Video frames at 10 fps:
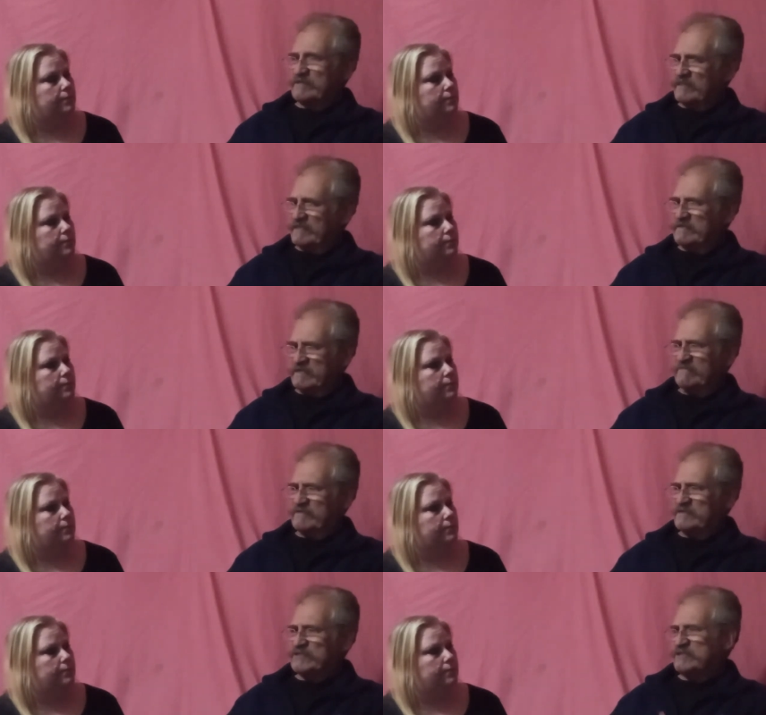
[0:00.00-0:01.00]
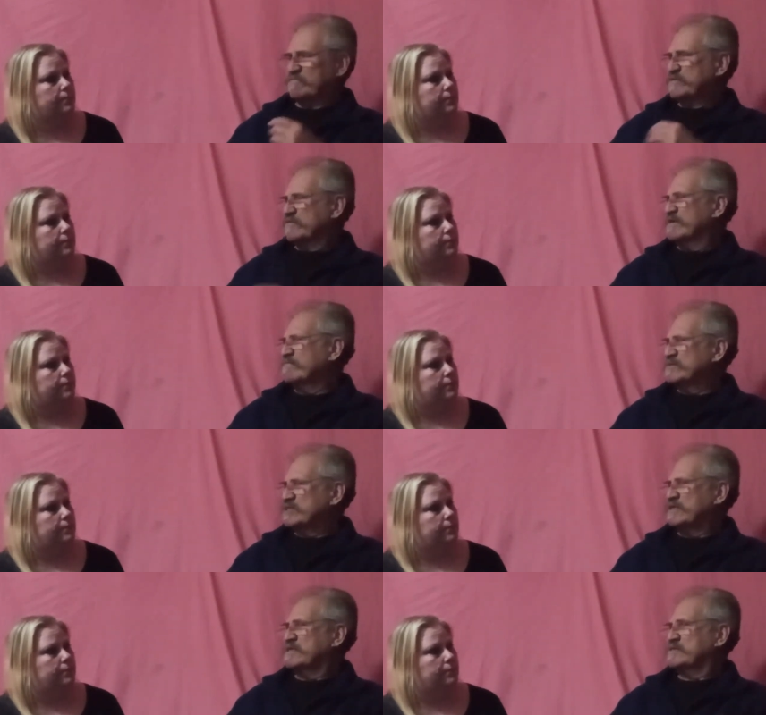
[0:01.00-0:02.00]
Speaker 1: did the definition of a driver
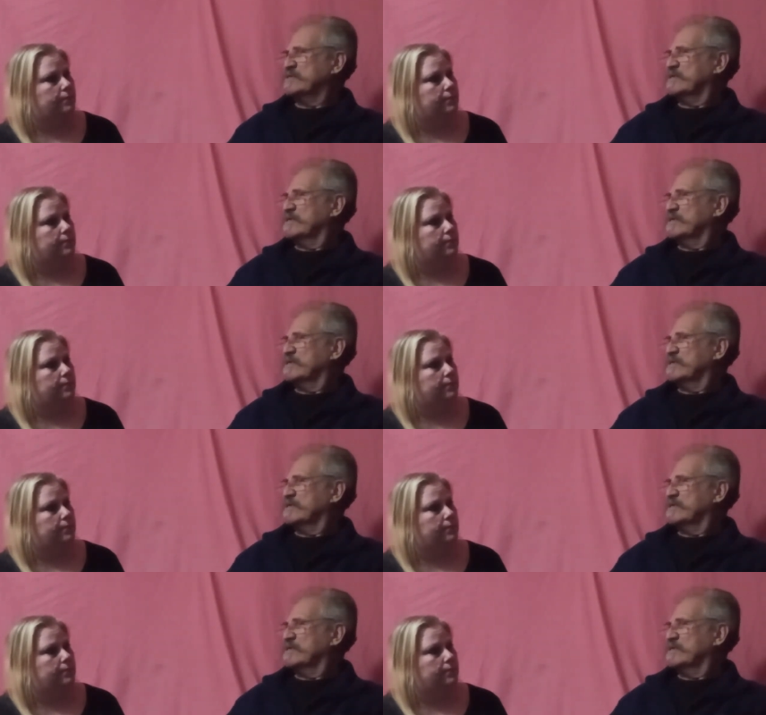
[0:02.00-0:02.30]
change?